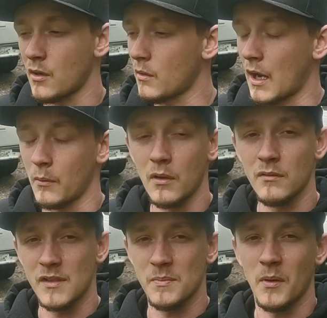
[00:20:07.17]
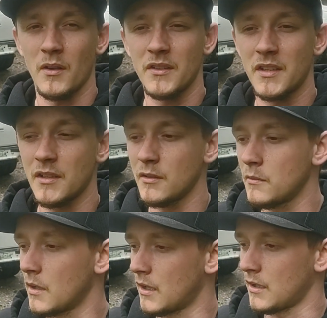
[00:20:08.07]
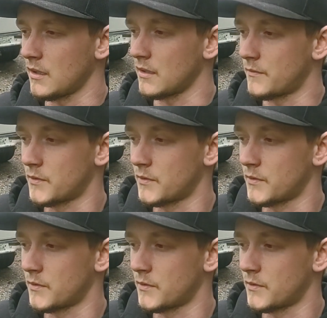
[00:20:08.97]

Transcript: I will respond to you. If